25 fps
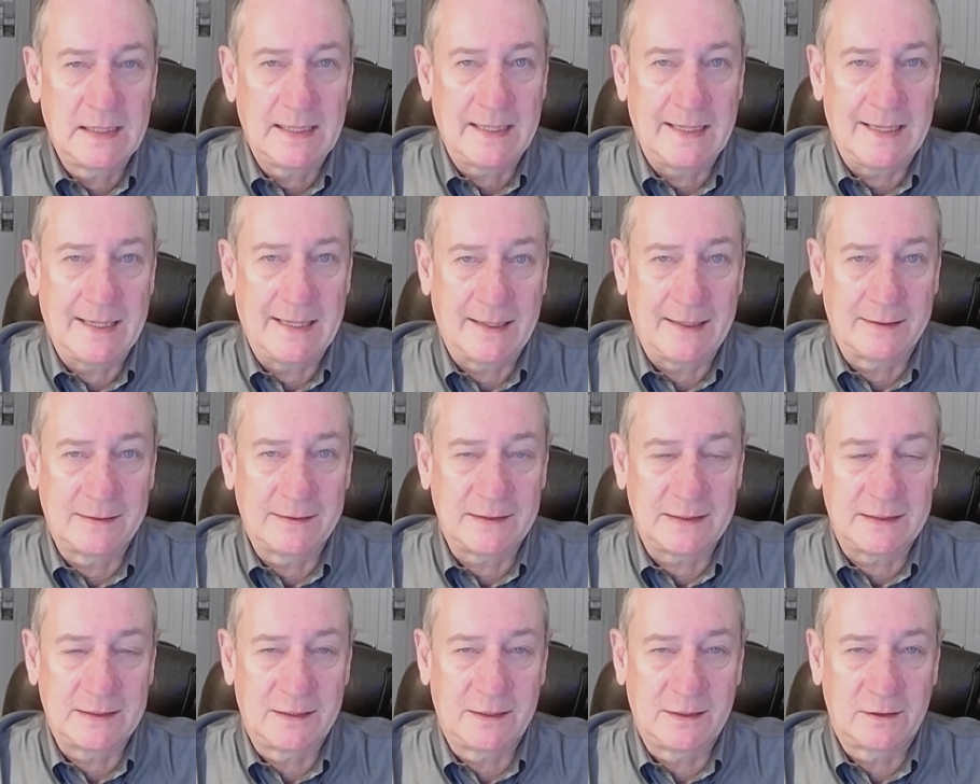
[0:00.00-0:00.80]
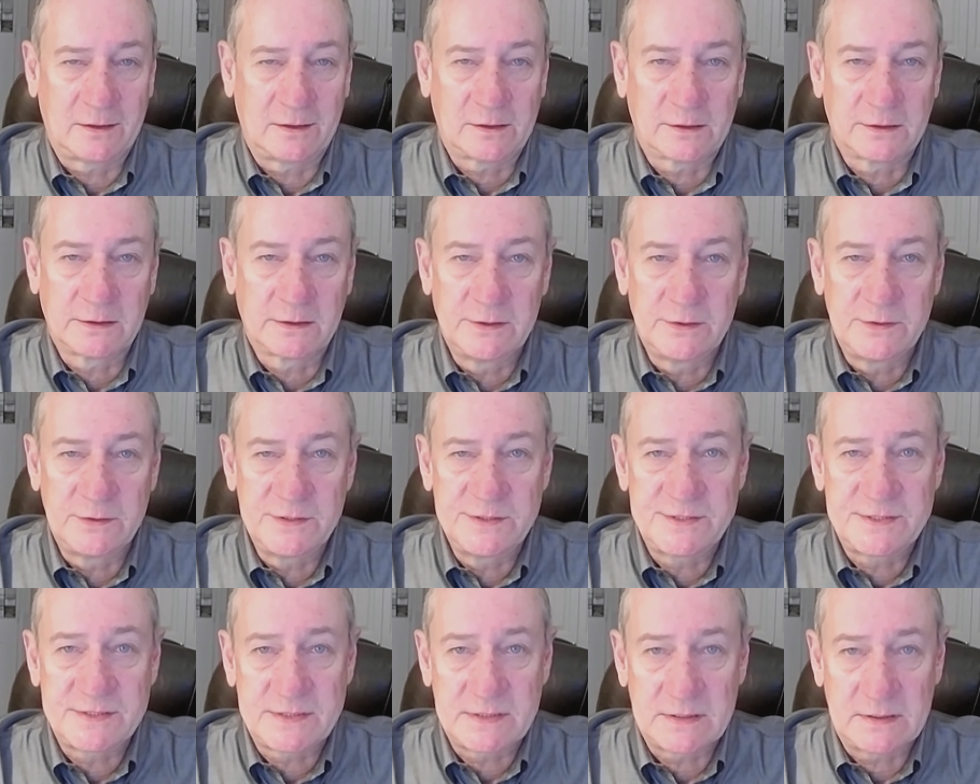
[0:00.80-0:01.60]
and it
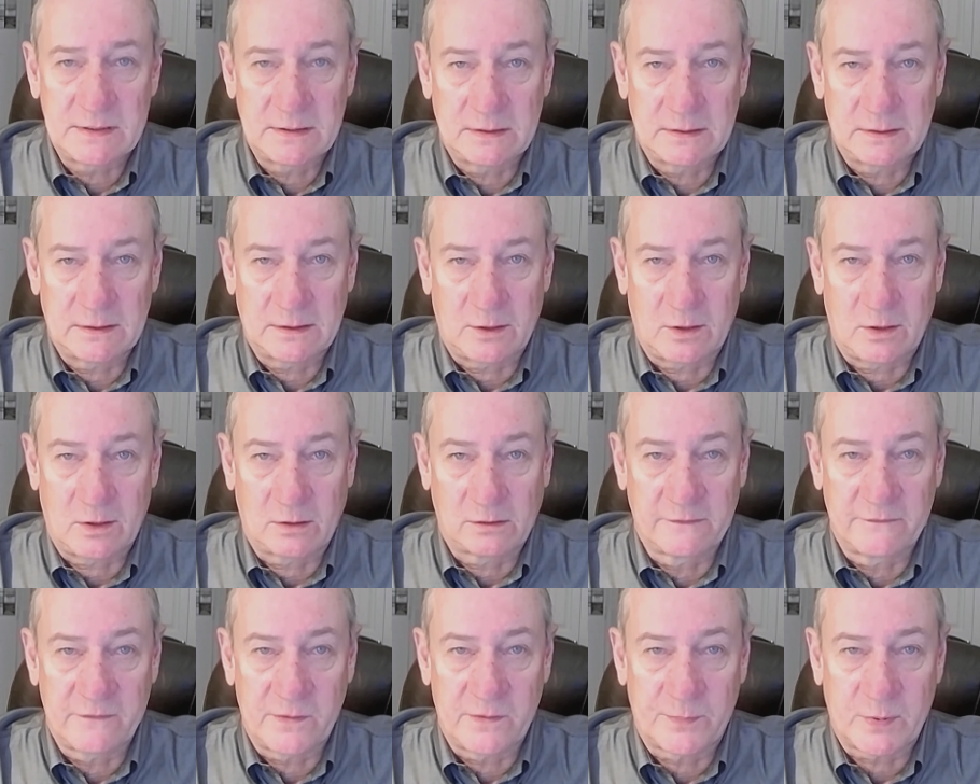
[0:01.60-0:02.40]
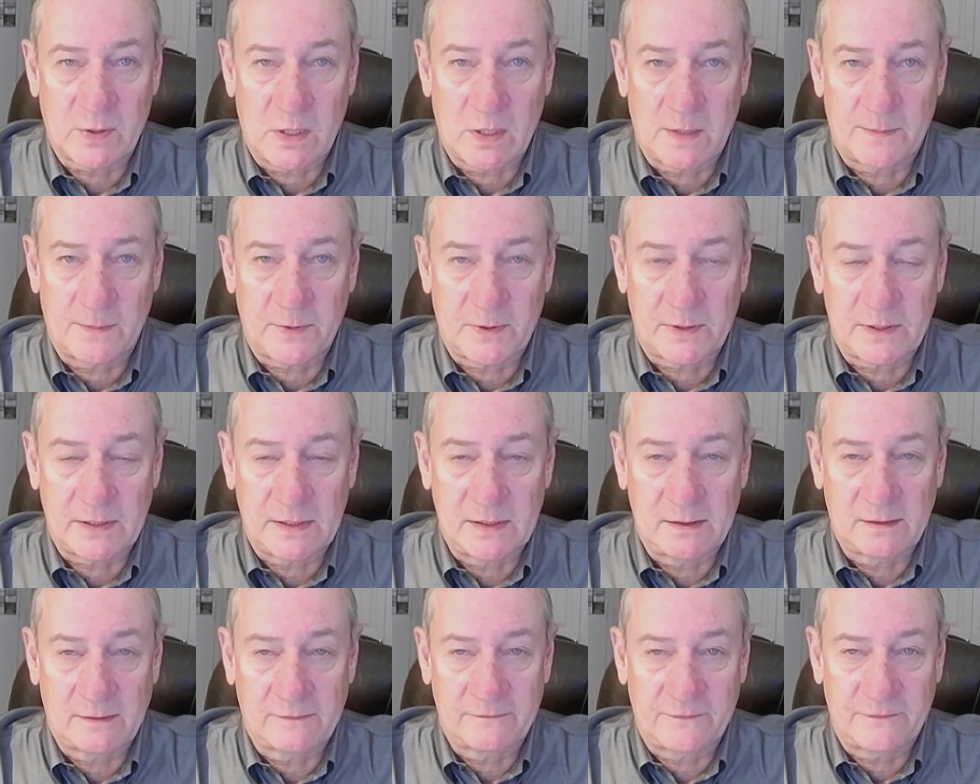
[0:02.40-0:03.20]
includes all of the
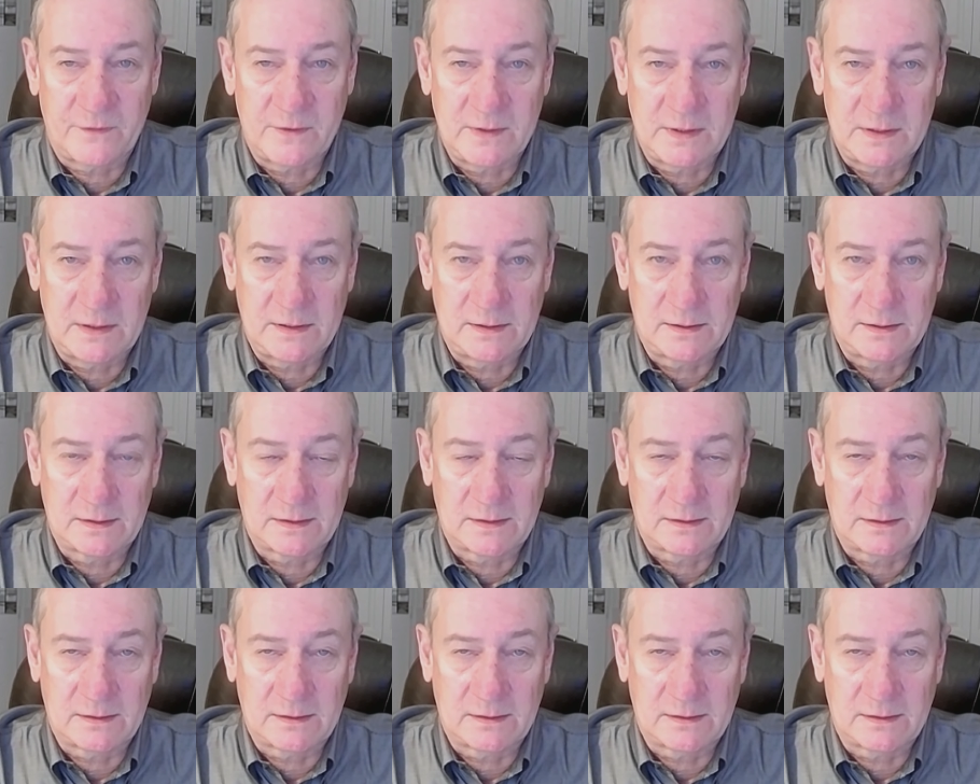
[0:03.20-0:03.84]
property of the